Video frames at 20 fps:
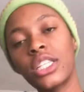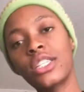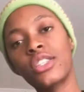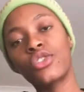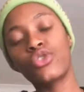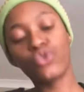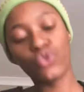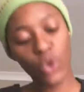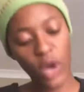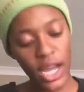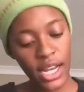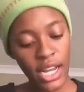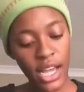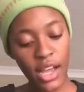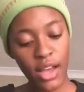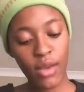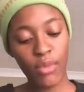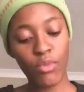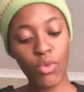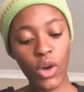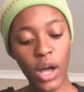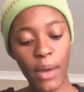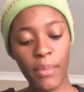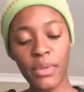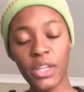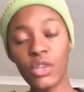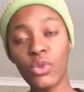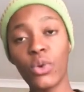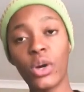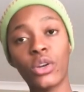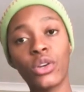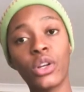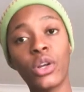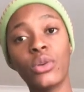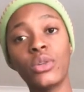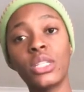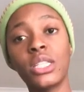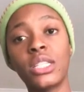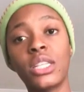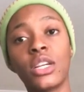It's Tswana. Mokamedi wa
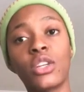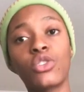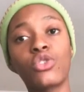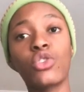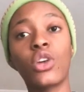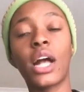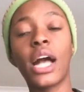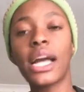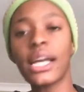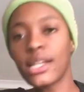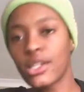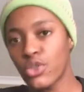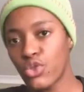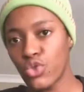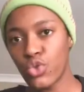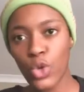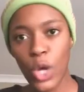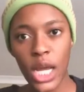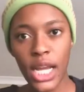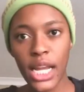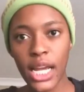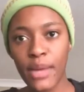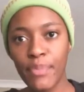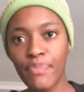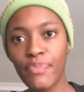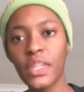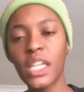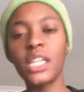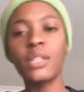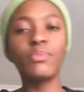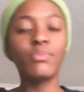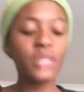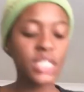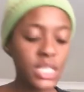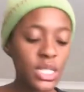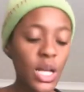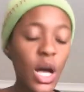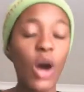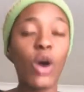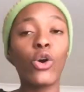rona o itse se re se tlhokang is Tswana. It
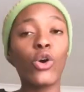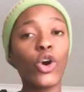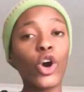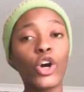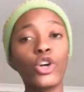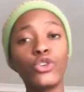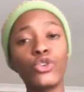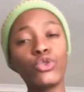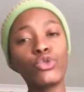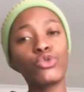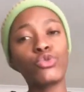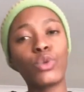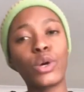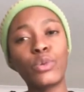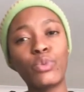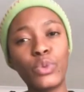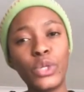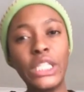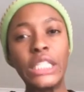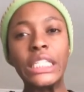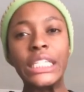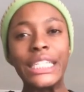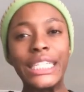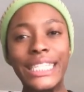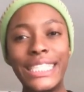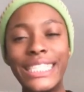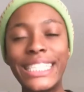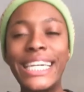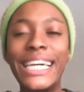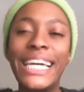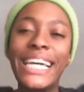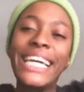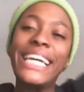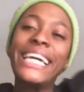means our God knows what we need.